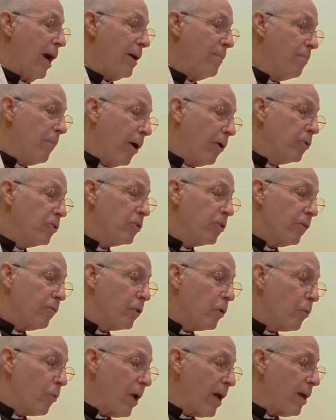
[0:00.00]
And most
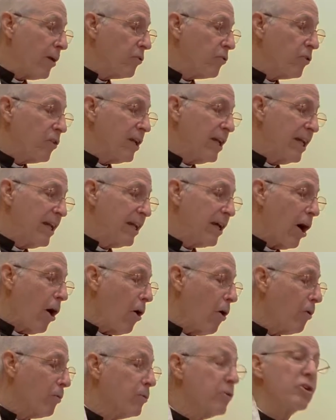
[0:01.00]
of the rest he
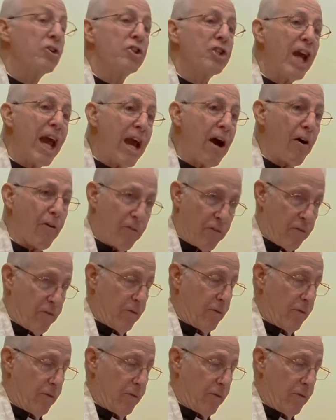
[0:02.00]
called chaff,